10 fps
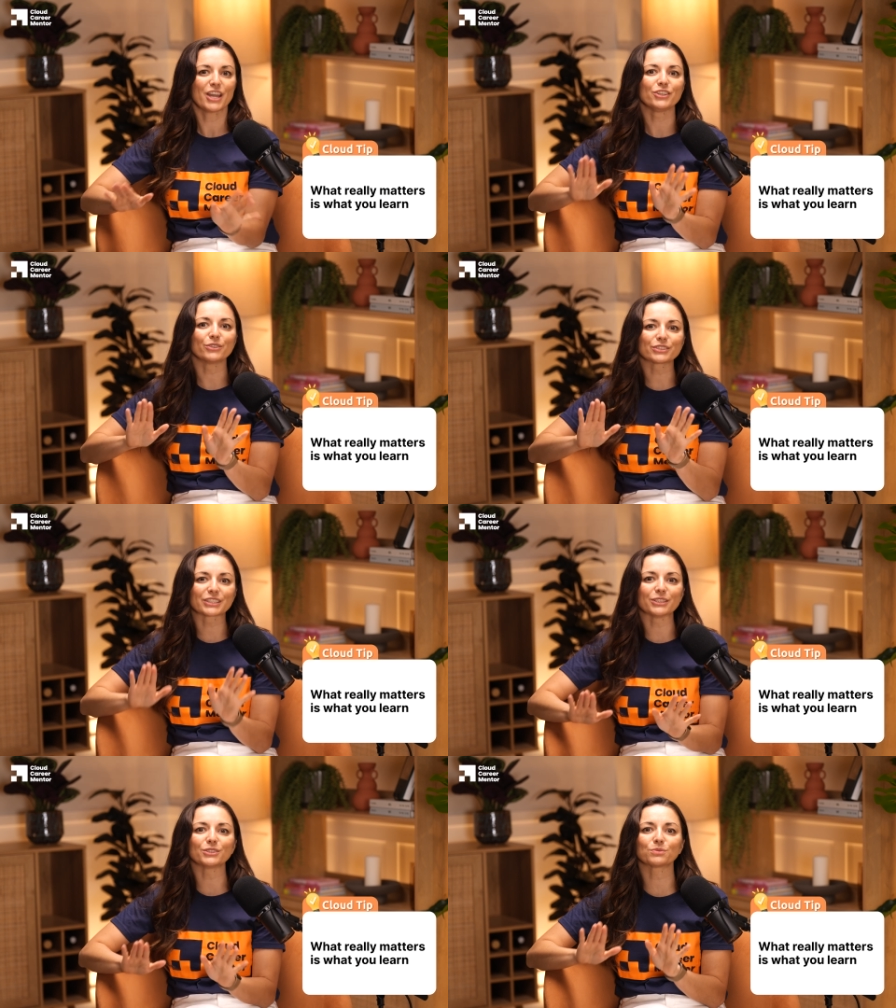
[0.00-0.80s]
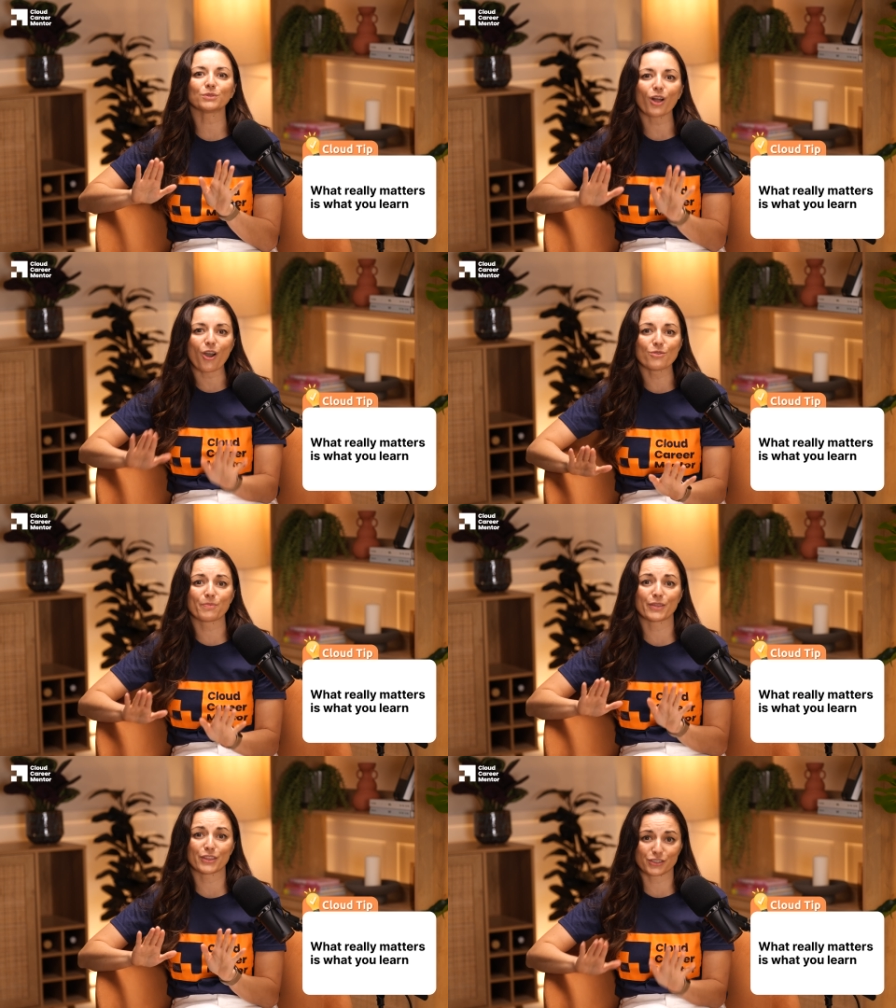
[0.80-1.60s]
Your skills will
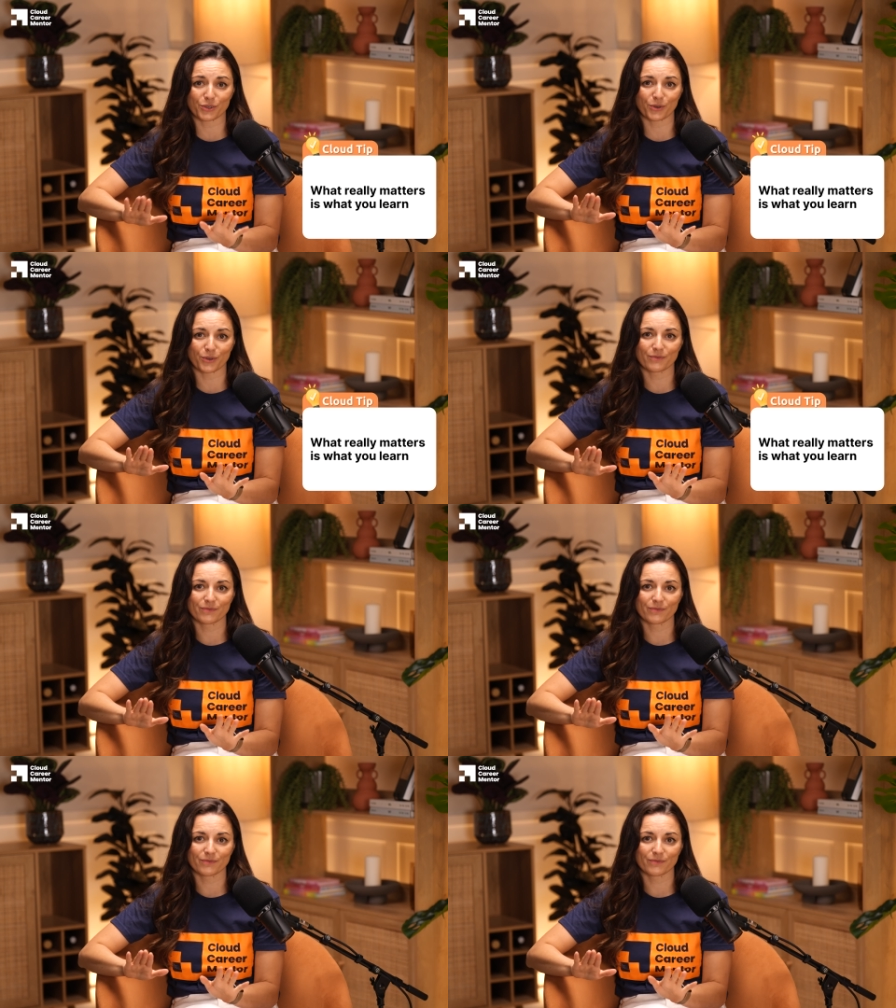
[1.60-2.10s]
open the door.